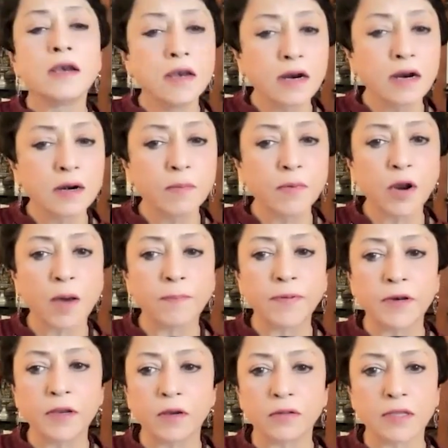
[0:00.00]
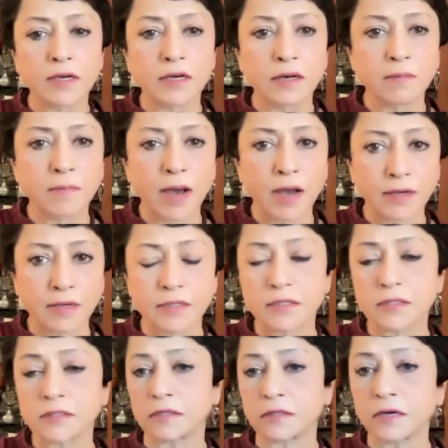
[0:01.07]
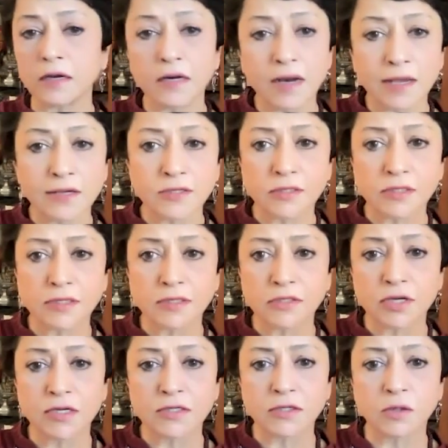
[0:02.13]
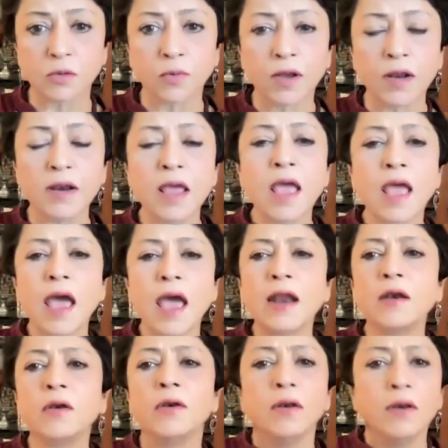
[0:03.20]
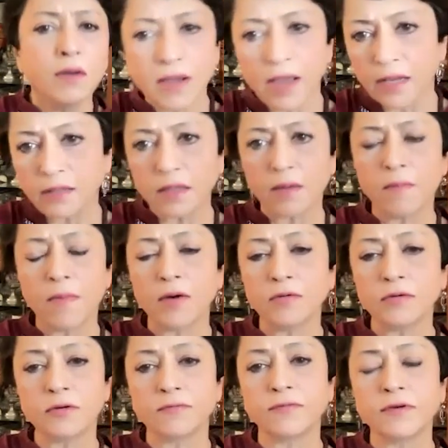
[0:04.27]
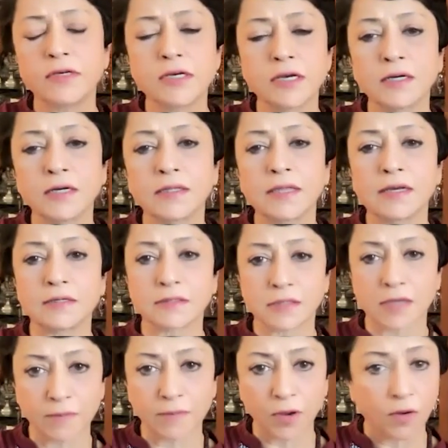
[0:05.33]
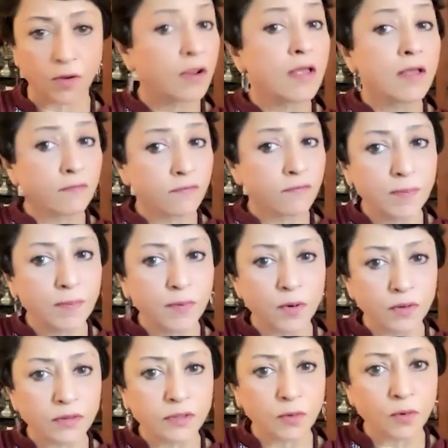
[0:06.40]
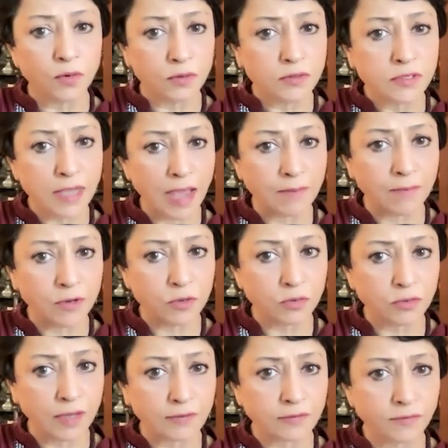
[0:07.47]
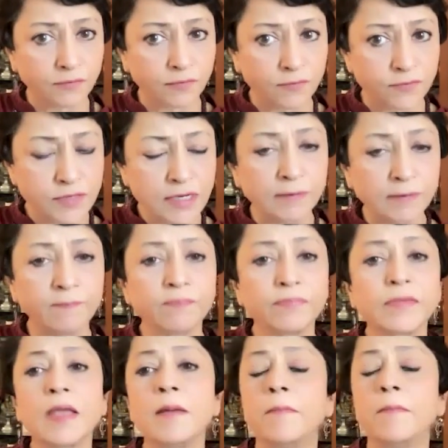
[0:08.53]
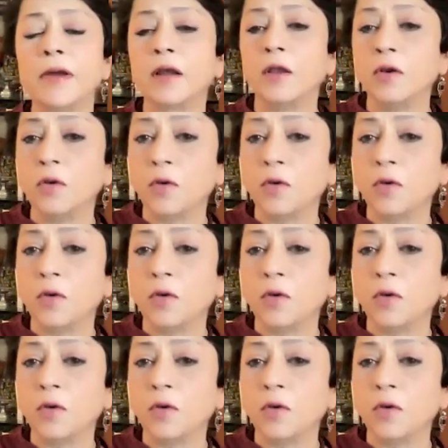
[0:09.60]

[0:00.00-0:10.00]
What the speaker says: near monopoly on the Indian markets, the third largest exchange in the world. And look at the amount of dirt that is coming on. We broke the Colo scam in 2015, but a